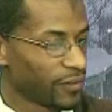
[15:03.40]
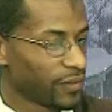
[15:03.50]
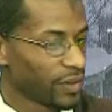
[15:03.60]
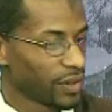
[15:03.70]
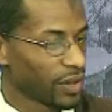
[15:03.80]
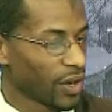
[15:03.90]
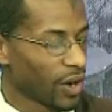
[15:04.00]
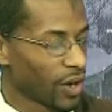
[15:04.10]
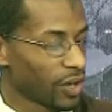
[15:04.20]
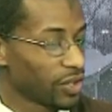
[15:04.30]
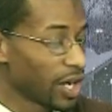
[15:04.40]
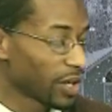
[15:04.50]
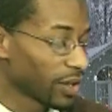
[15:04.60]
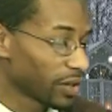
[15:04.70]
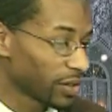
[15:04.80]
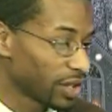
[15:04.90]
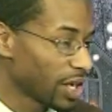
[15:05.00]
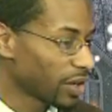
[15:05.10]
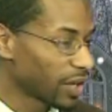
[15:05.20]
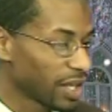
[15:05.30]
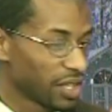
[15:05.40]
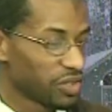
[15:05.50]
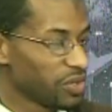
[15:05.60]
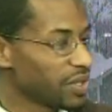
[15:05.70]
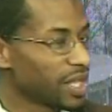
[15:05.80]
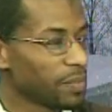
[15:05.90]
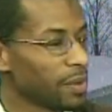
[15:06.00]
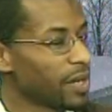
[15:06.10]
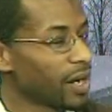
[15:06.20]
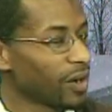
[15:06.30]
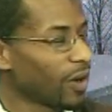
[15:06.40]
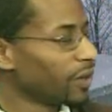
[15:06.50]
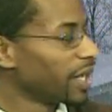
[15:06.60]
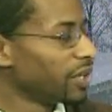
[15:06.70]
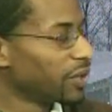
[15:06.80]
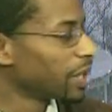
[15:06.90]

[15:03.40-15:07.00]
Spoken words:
of the younger kids, you can keep them there all day.